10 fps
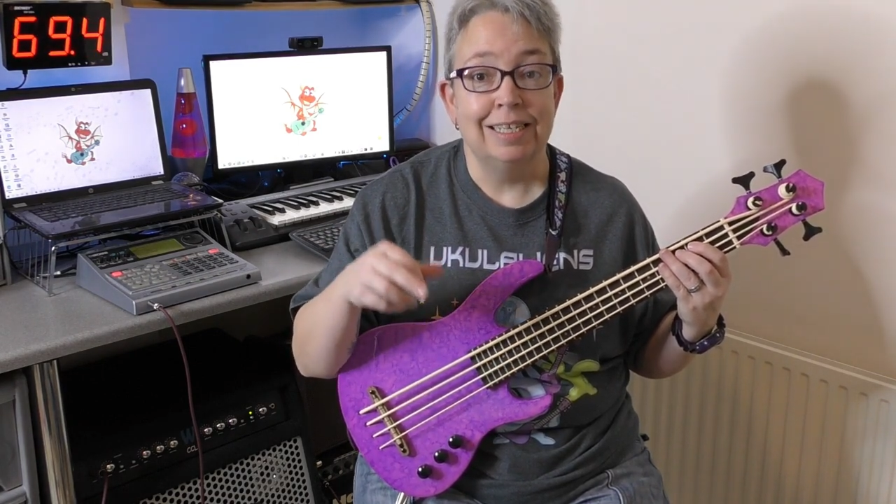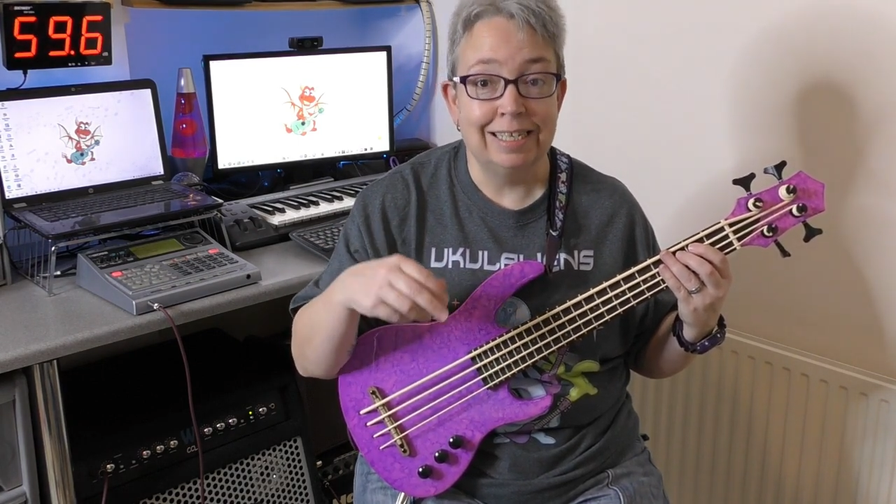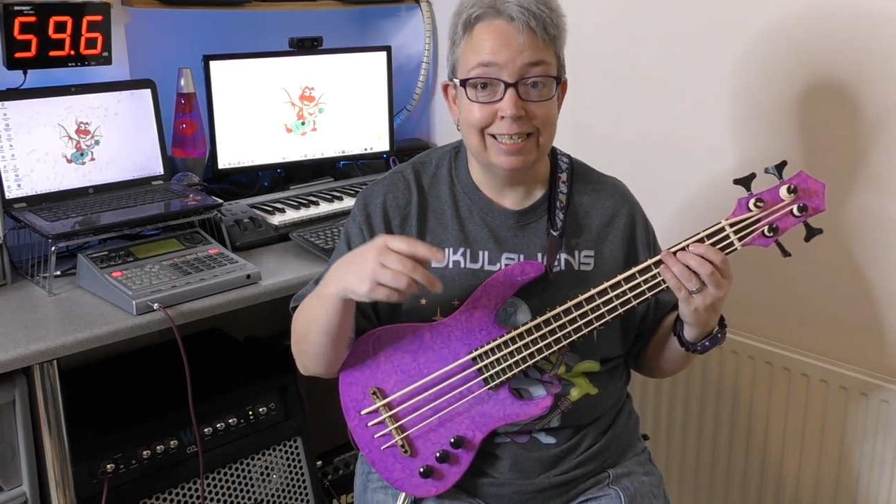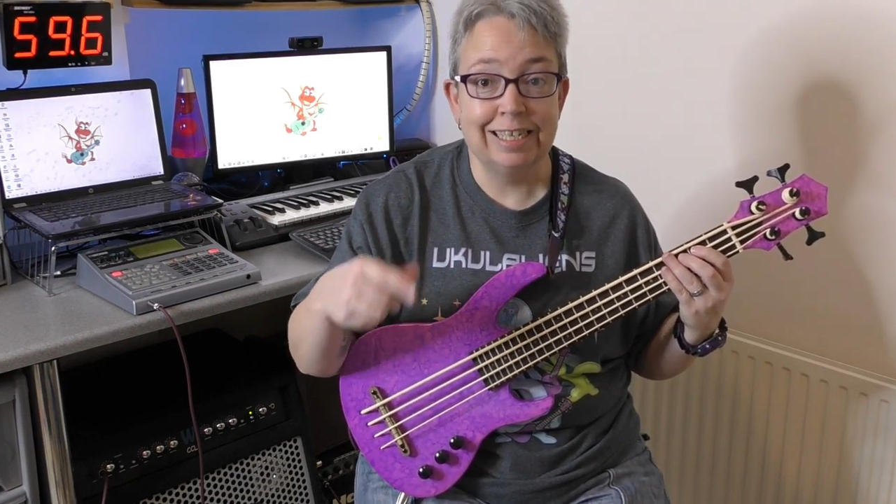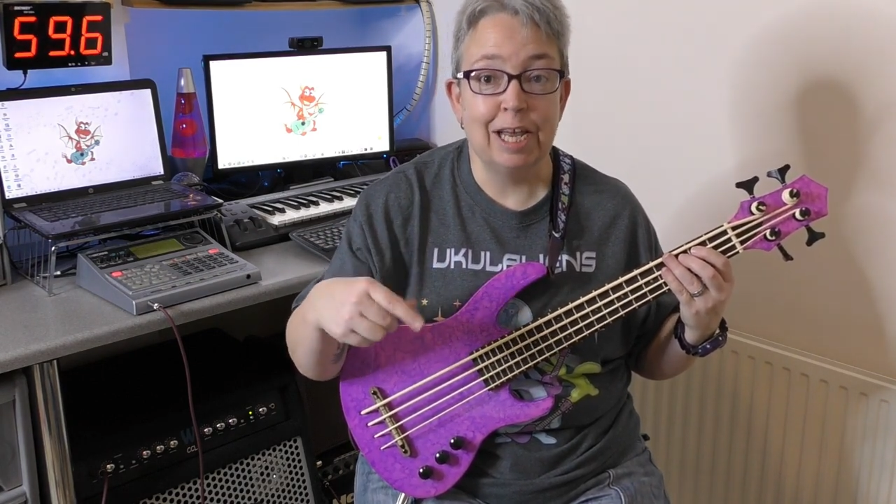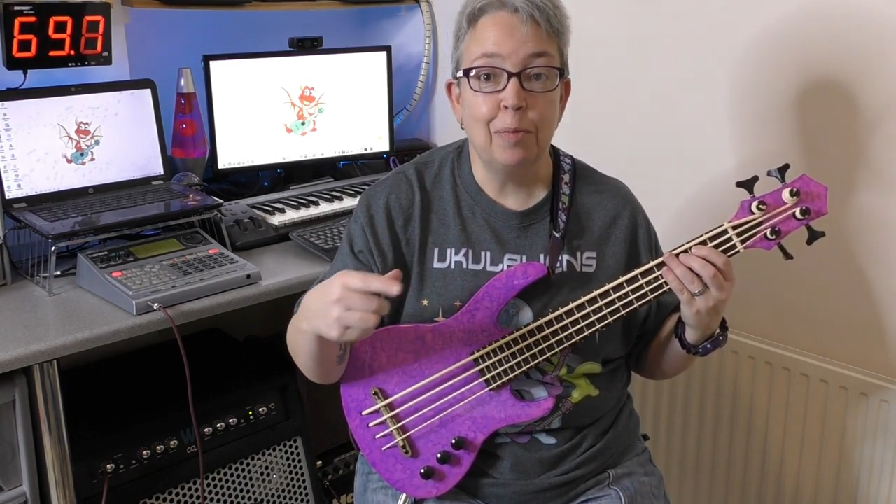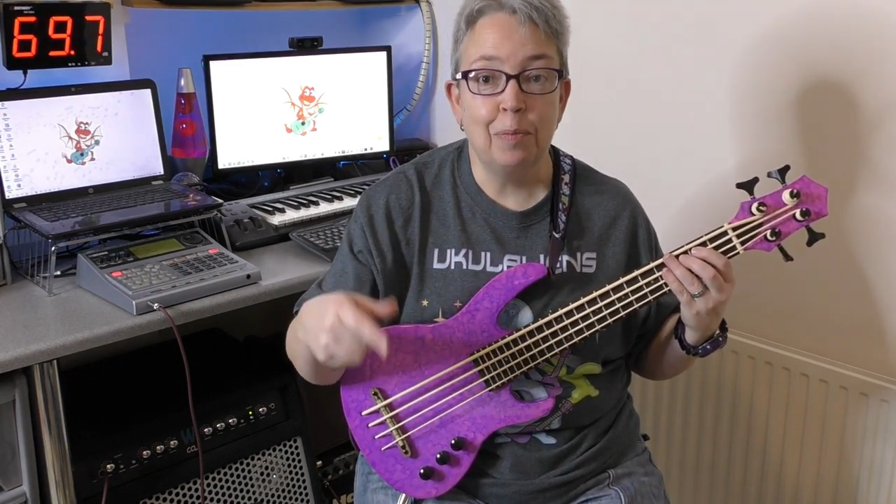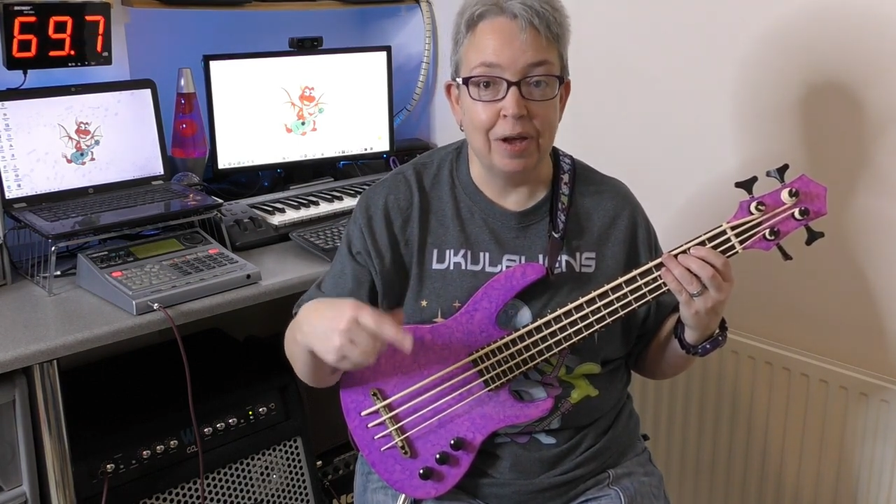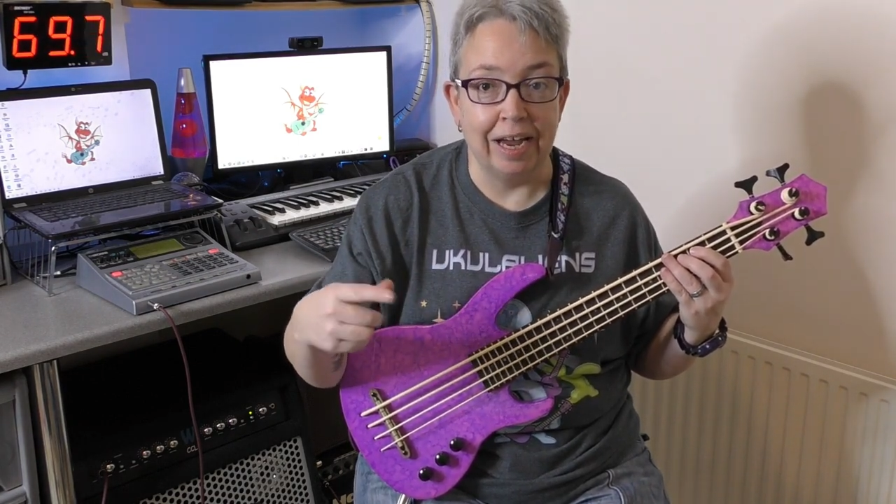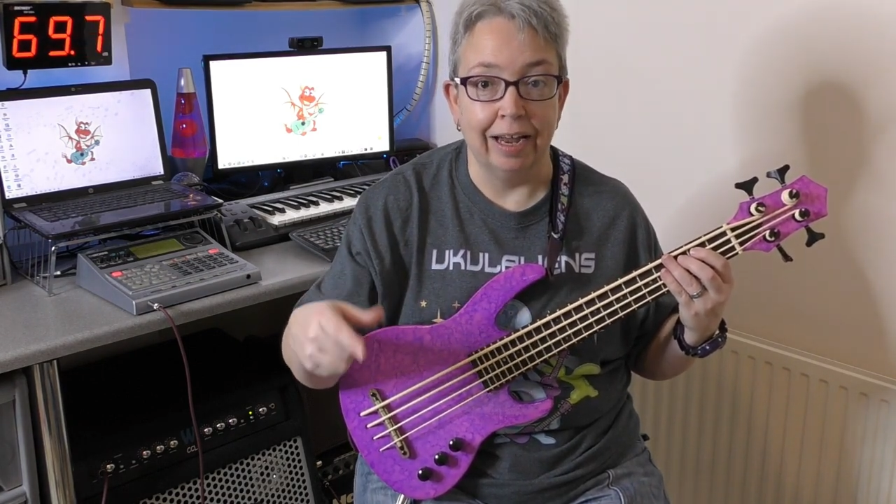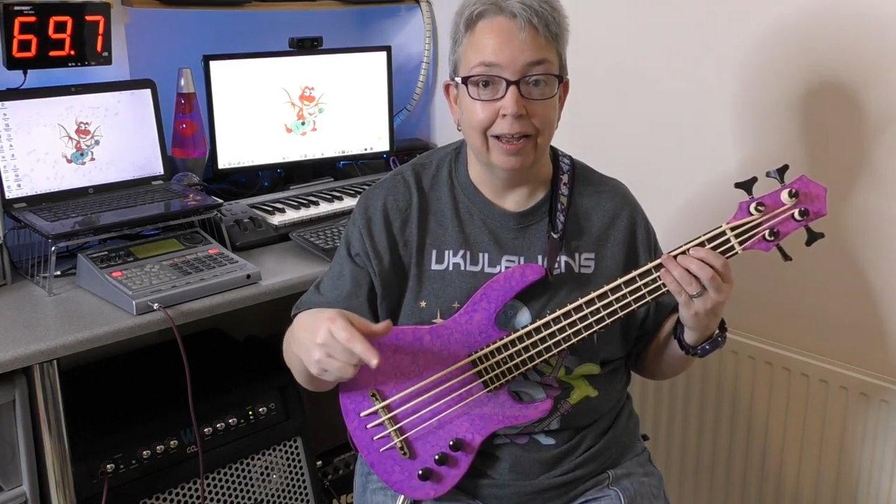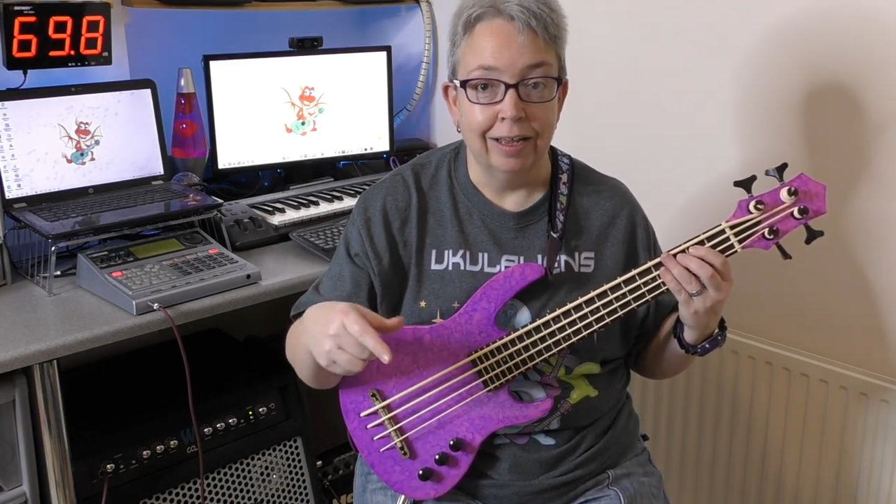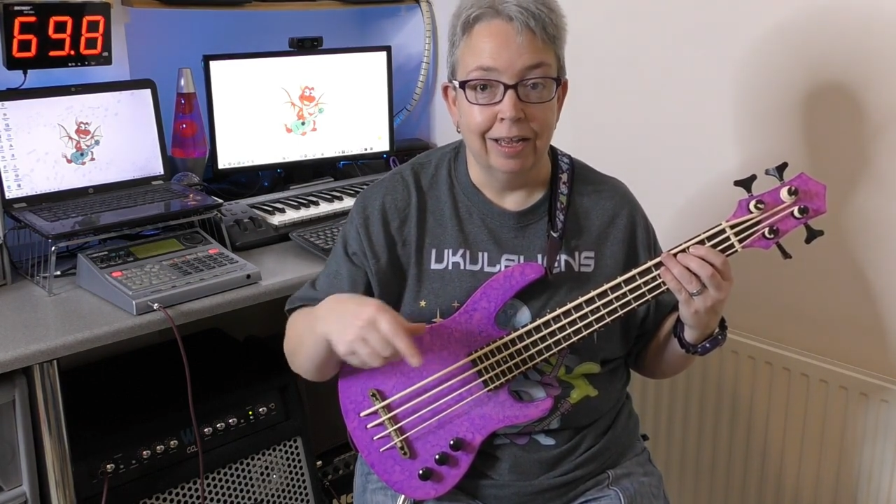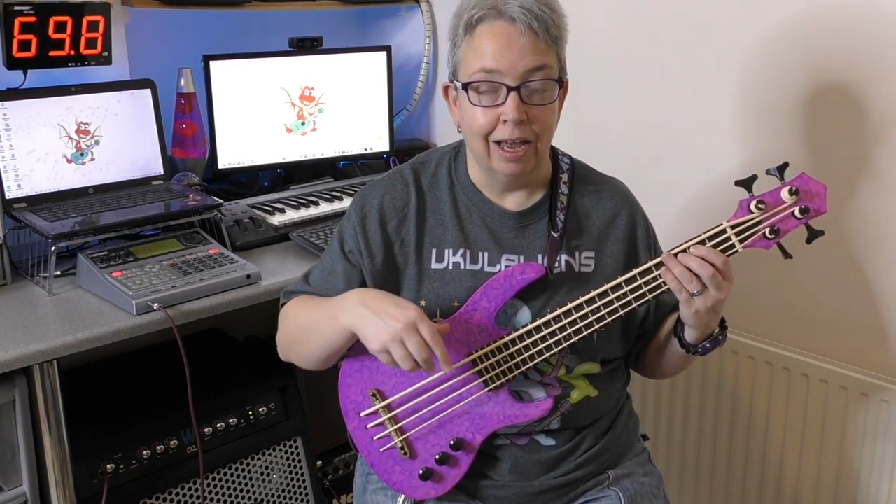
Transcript: skipping